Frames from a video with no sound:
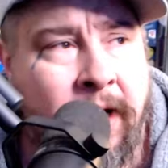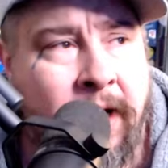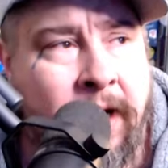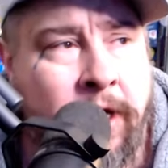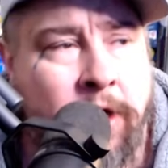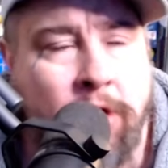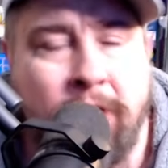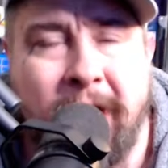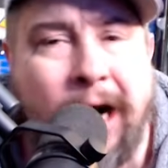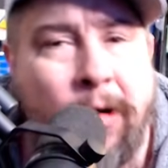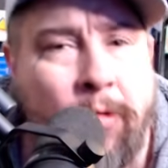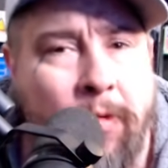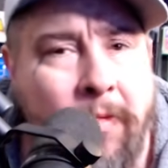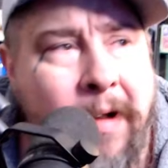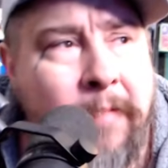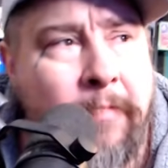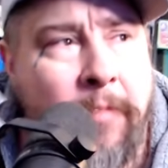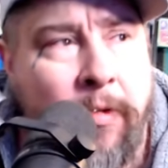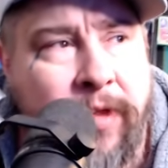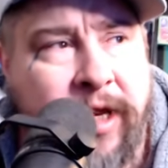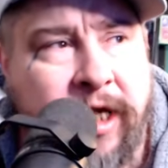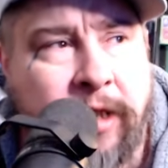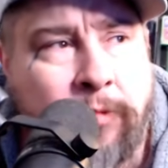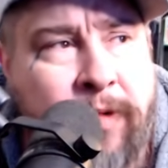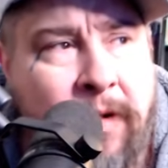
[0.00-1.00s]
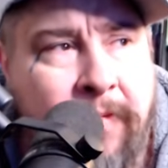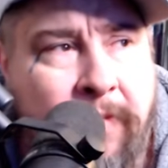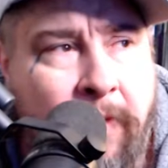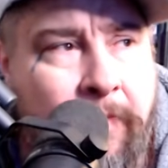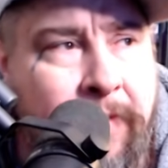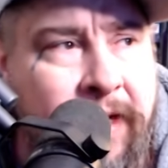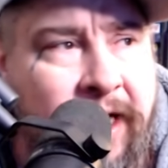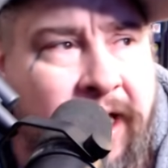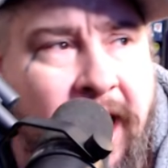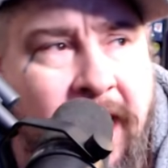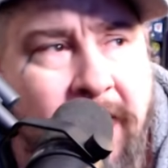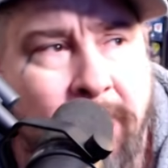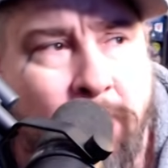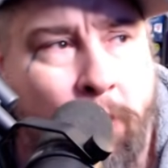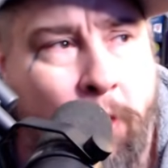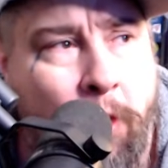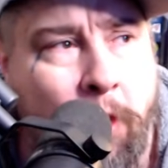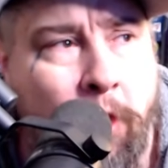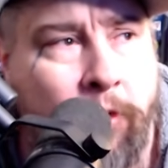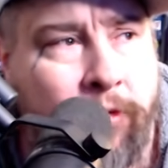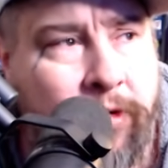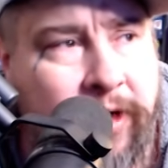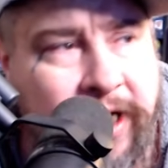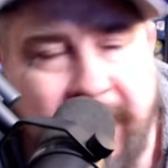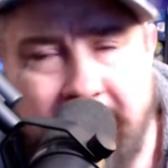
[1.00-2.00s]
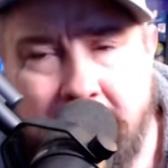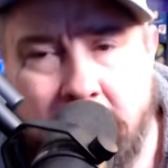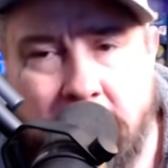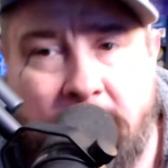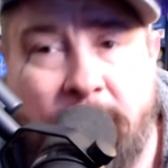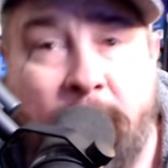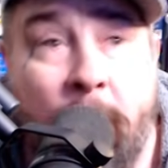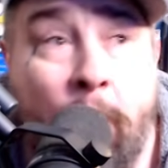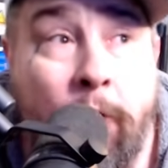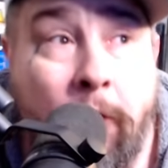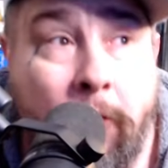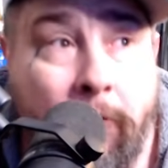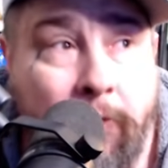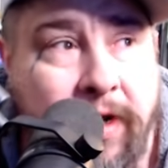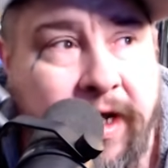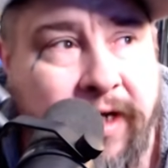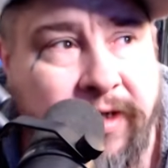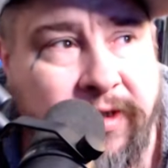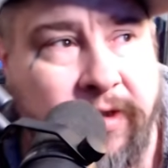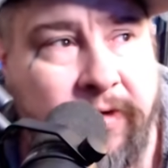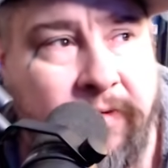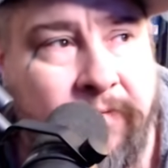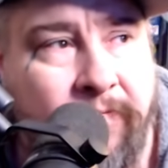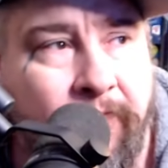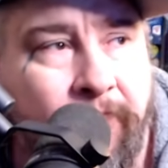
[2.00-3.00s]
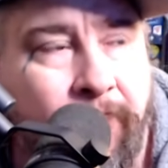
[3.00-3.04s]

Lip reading: got to remember these people became world leaders for a reason.